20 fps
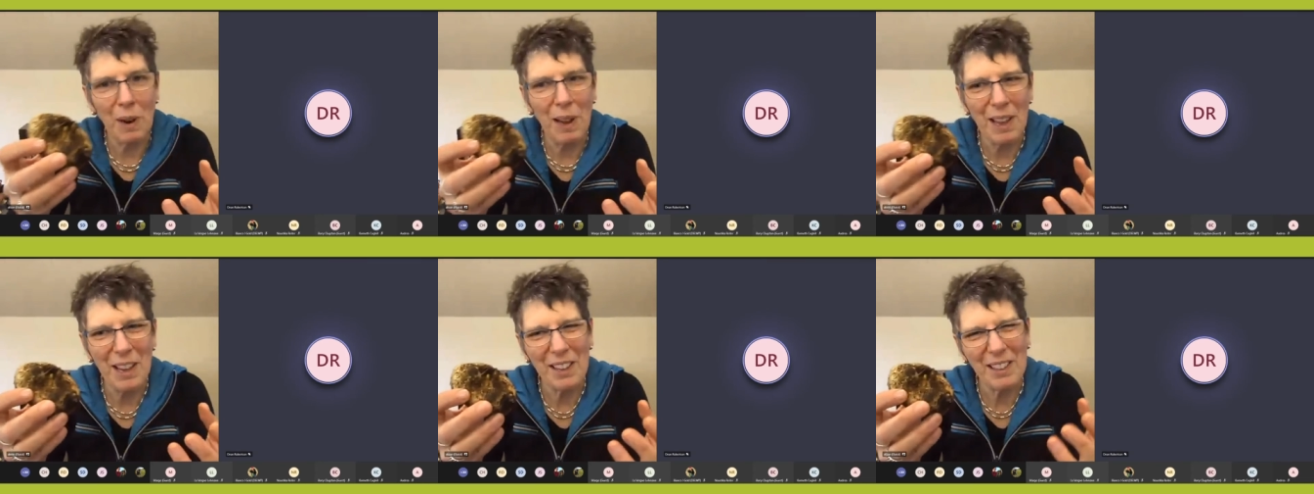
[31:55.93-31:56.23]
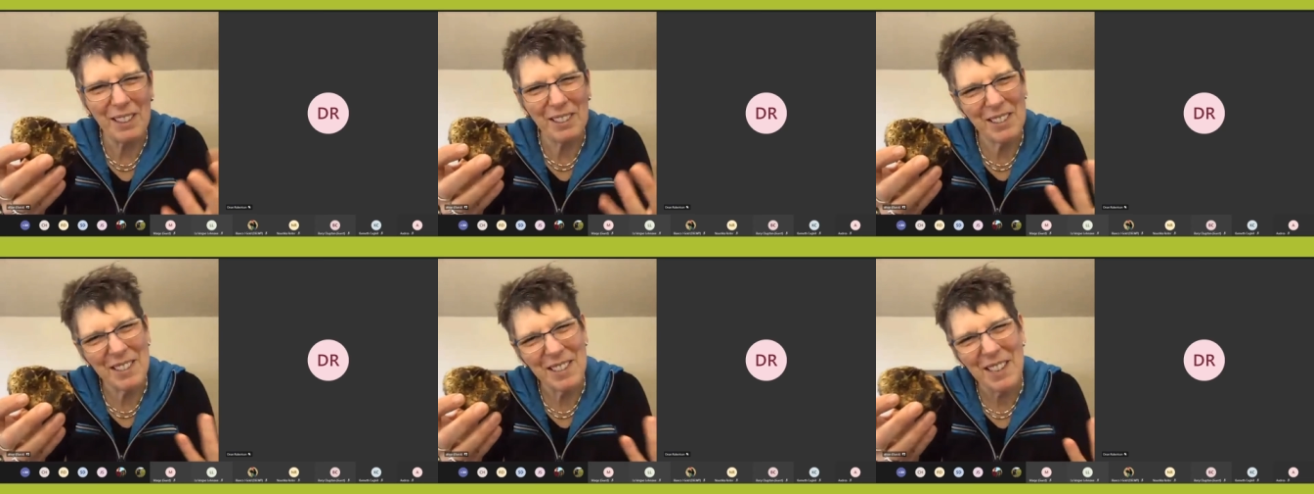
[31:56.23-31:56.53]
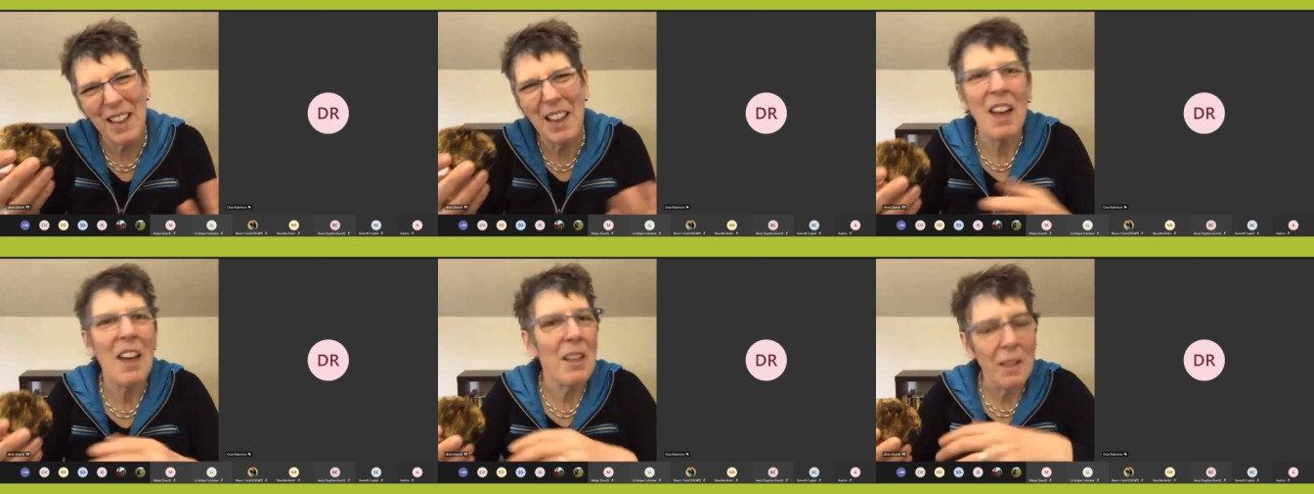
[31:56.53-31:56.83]
around,
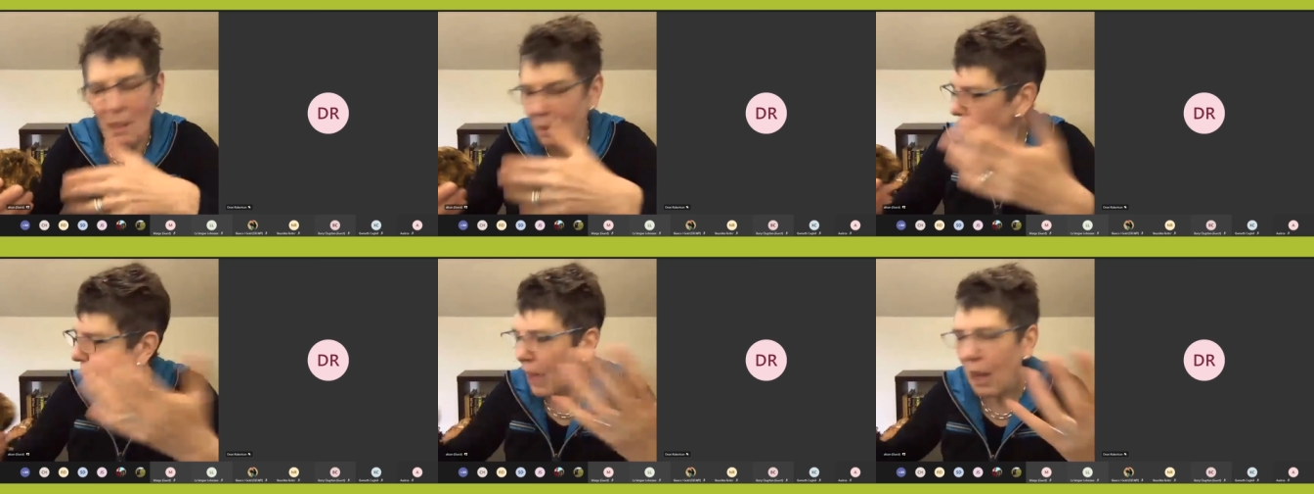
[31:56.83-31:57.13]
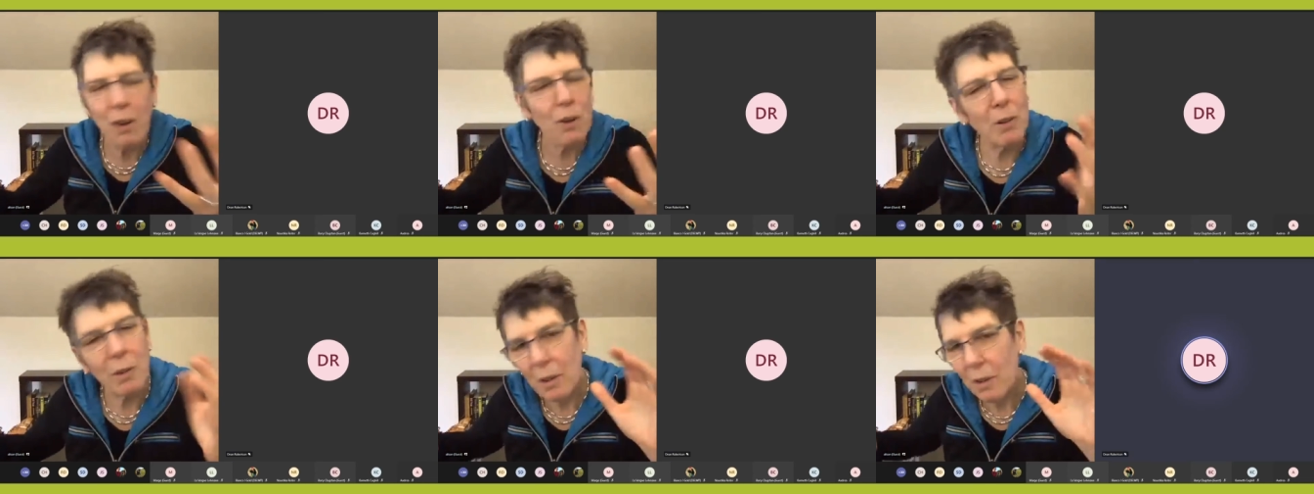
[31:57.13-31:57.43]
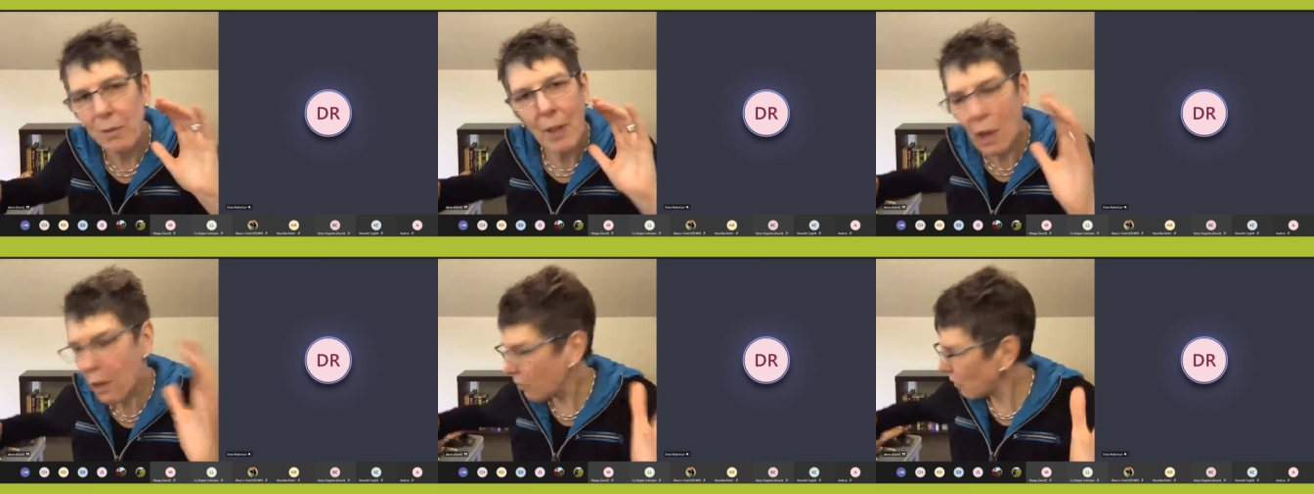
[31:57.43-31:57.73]
they'll
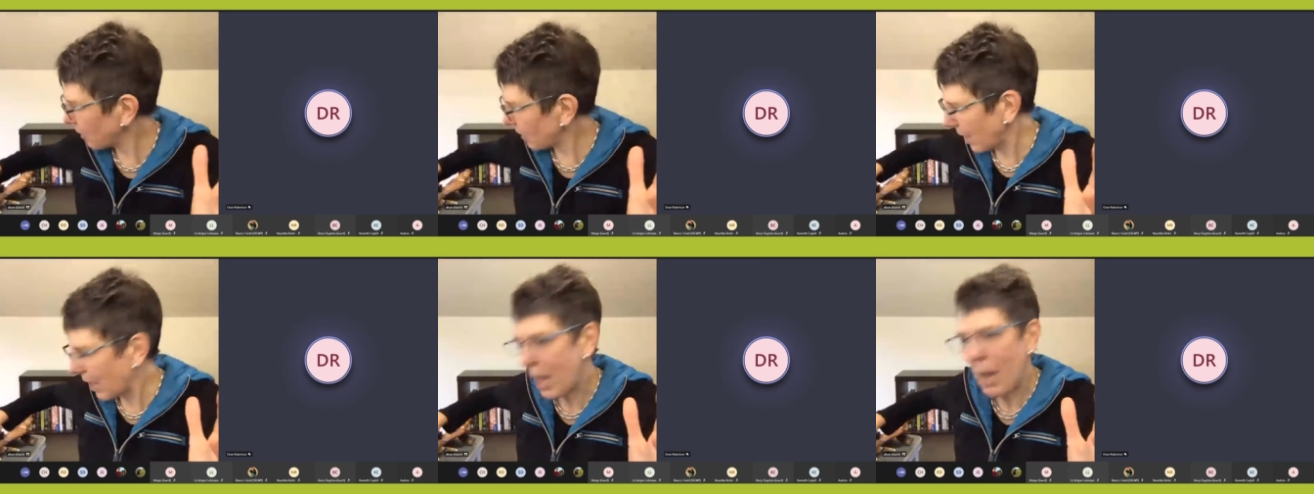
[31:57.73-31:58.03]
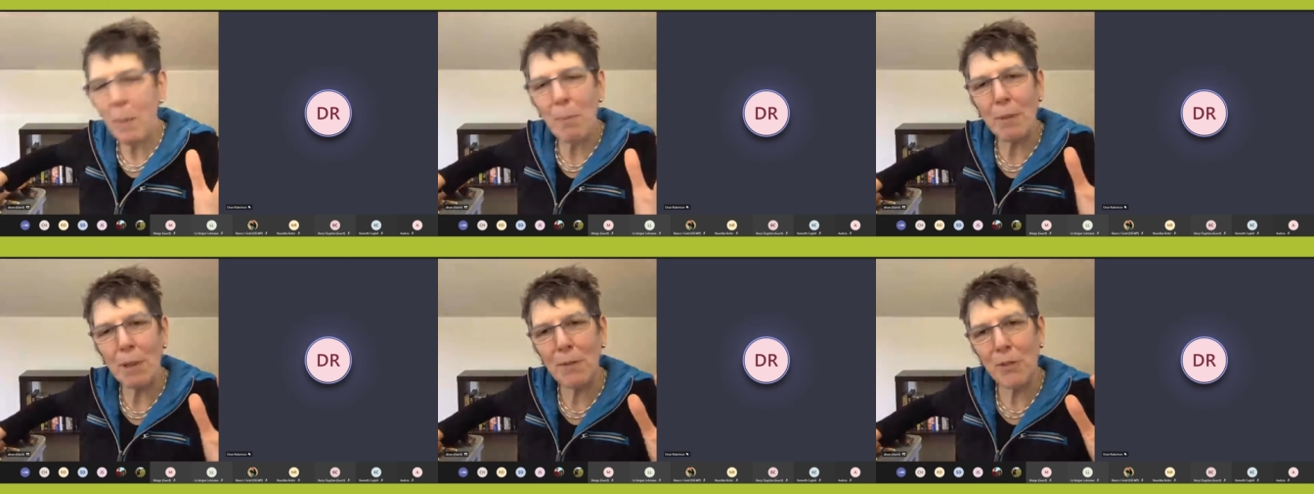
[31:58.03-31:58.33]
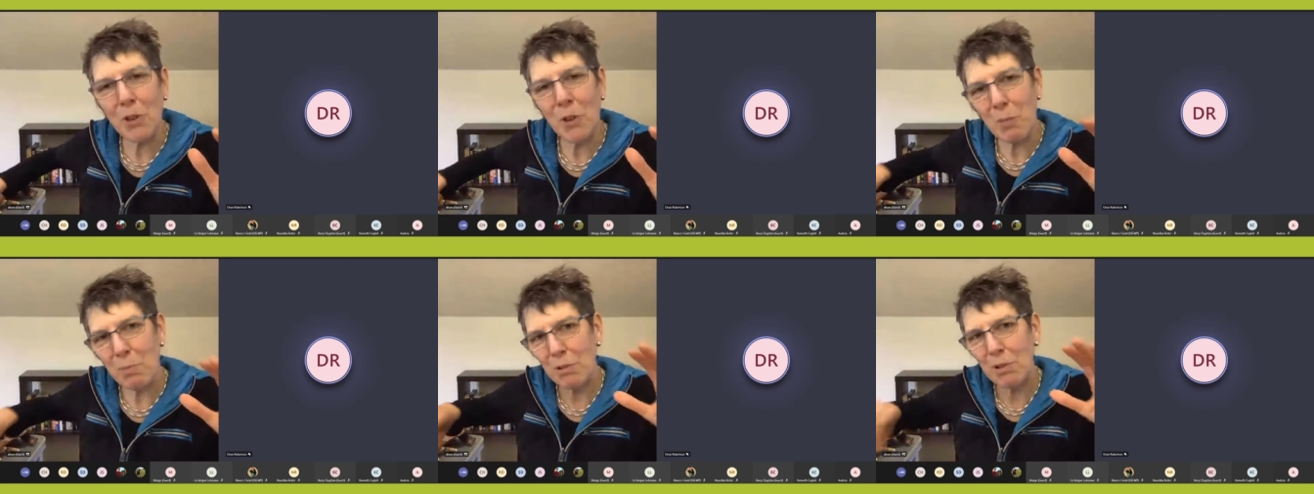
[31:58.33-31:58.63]
they'll come
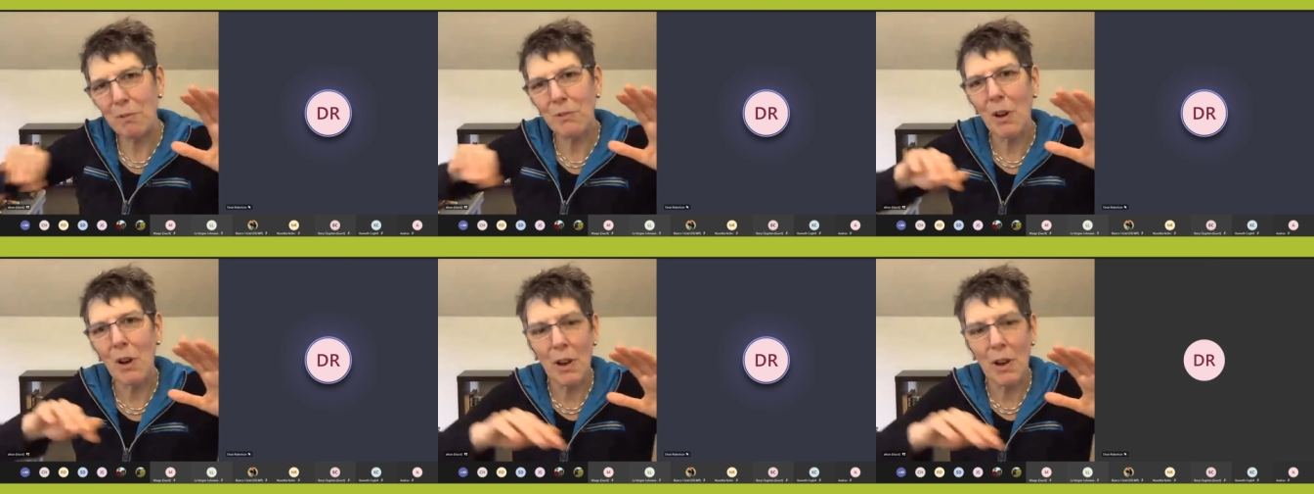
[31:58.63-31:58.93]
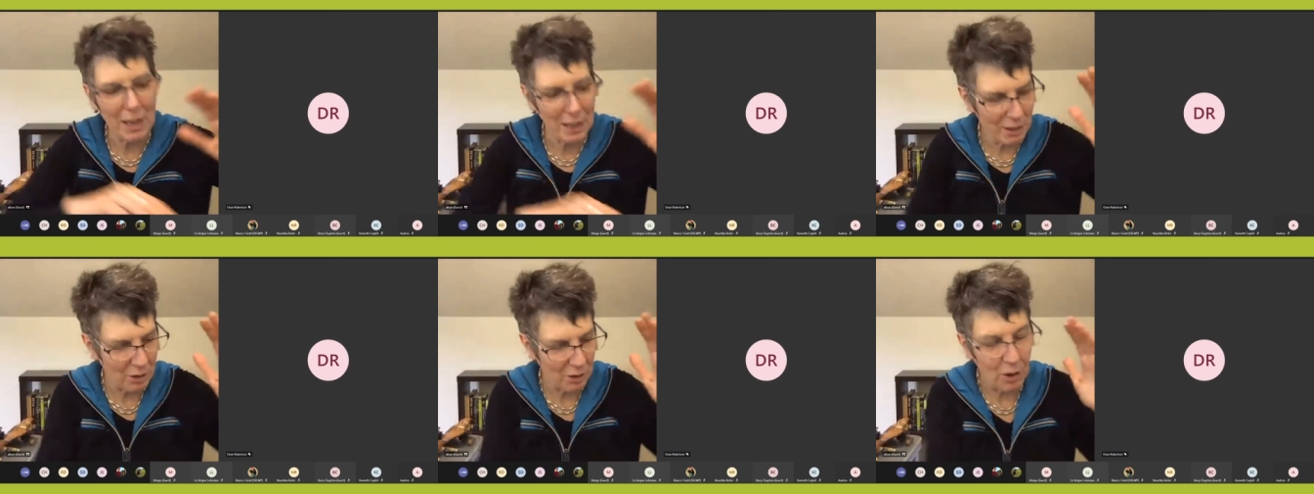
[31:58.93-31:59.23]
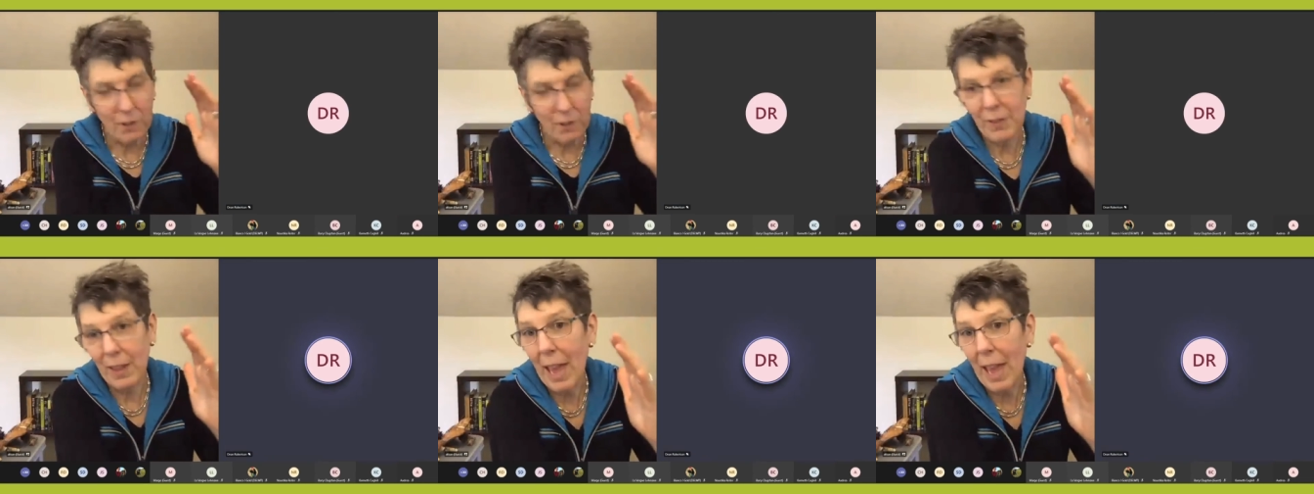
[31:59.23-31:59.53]
if you provide
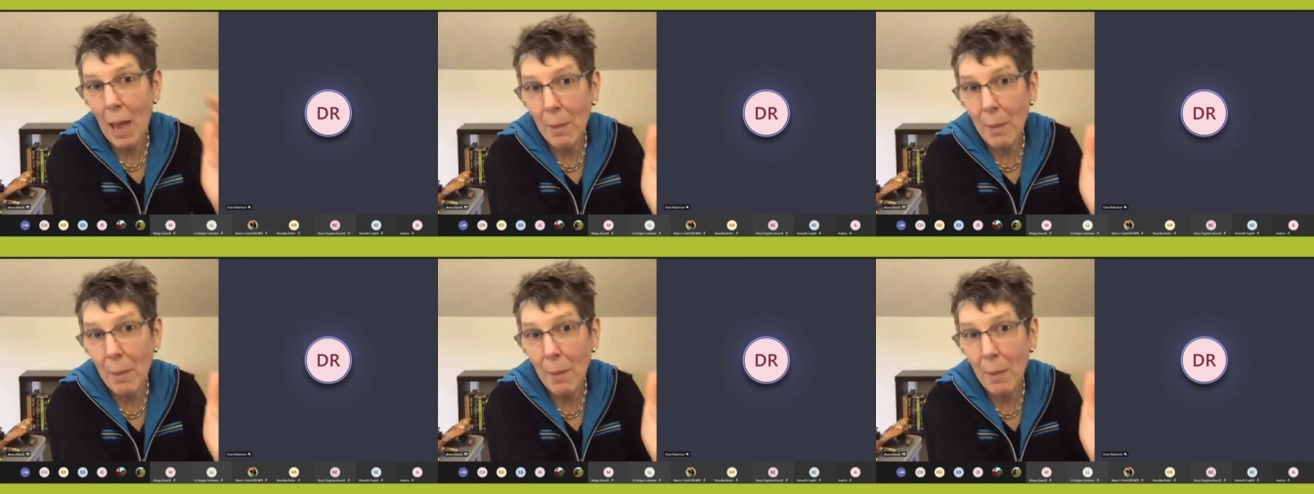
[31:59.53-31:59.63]
the